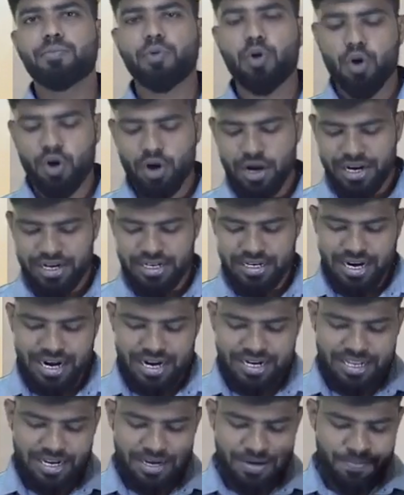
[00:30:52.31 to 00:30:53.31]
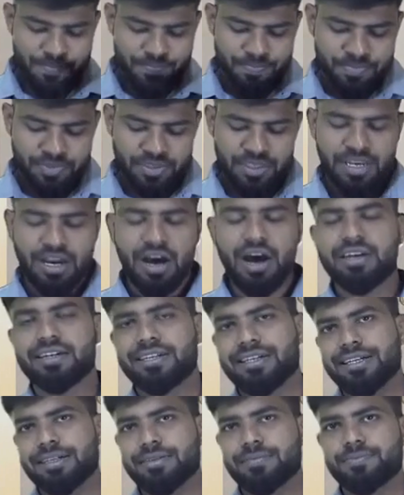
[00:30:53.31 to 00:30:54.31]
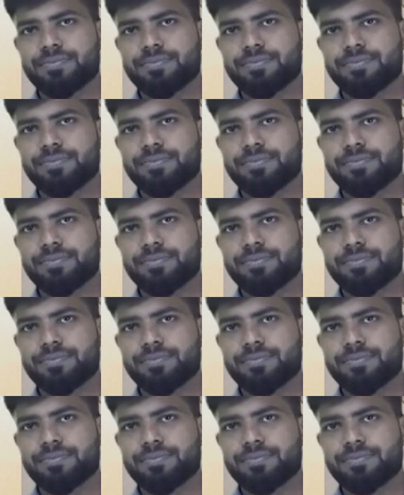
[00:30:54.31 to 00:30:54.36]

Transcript: product and then article.